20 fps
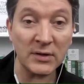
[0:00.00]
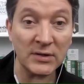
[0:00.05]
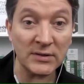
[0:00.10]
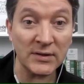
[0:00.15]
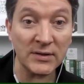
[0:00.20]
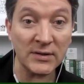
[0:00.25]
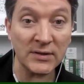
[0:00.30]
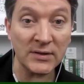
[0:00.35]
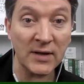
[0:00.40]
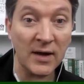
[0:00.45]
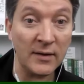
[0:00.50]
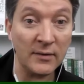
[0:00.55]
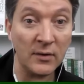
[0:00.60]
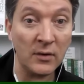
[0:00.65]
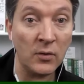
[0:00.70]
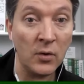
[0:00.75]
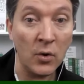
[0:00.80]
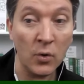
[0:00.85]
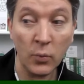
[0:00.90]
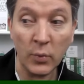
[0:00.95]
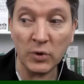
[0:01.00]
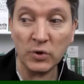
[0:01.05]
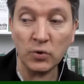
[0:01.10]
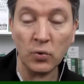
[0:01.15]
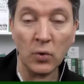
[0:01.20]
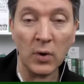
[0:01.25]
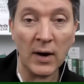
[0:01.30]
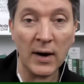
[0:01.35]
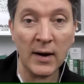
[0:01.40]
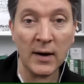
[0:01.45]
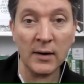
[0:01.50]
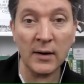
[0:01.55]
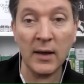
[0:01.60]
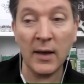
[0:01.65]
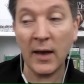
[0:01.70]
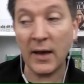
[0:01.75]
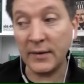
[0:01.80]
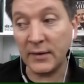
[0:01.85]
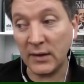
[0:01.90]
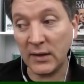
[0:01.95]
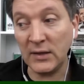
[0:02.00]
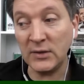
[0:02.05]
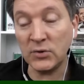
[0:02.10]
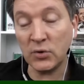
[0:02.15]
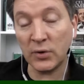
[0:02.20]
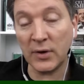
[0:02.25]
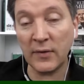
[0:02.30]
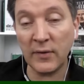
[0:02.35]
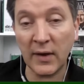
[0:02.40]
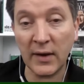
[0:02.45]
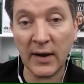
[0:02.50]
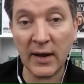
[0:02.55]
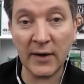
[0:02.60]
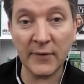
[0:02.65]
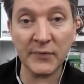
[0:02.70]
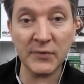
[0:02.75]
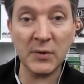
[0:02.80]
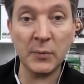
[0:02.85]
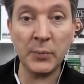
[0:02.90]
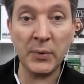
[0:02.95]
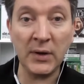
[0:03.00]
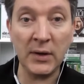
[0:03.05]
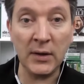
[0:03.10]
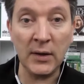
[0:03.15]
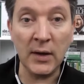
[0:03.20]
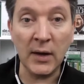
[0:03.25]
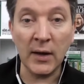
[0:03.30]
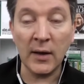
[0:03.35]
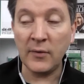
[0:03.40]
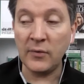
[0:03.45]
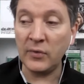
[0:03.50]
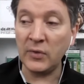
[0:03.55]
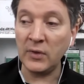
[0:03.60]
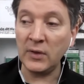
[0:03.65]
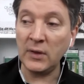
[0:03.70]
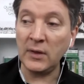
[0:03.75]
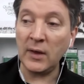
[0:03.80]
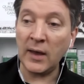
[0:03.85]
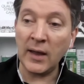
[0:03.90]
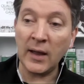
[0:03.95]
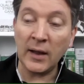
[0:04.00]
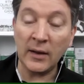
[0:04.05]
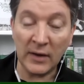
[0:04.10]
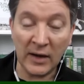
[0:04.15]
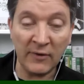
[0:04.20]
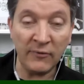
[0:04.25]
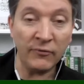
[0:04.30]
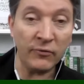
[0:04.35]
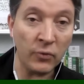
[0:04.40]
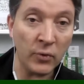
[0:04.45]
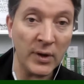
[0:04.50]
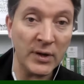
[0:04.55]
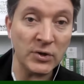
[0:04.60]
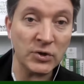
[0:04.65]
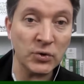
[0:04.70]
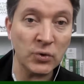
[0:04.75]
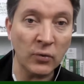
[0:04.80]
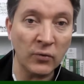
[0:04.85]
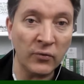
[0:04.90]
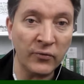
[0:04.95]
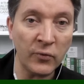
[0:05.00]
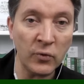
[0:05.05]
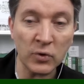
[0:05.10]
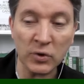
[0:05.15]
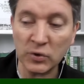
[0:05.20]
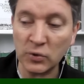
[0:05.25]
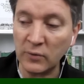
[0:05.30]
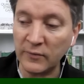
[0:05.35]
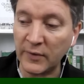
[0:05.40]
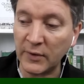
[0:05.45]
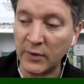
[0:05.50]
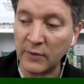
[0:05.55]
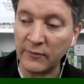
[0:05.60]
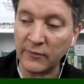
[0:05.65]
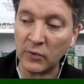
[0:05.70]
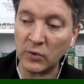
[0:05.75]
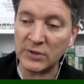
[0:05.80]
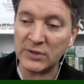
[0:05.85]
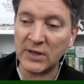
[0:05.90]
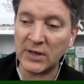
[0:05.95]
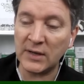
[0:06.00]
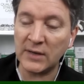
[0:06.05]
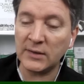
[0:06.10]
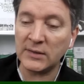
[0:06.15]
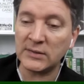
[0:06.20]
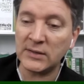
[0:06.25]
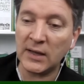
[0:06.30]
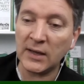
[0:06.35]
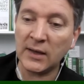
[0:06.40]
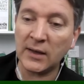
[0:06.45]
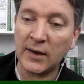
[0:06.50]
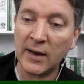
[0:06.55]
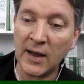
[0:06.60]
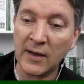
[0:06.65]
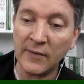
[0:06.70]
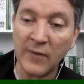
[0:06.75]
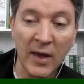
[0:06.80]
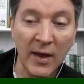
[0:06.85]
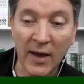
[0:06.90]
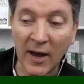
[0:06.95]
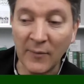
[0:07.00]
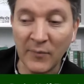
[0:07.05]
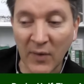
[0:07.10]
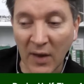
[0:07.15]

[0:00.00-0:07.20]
with Joe Hart, and he's going to then have to be the influential force over Nawrocki in the second half. I'm quite...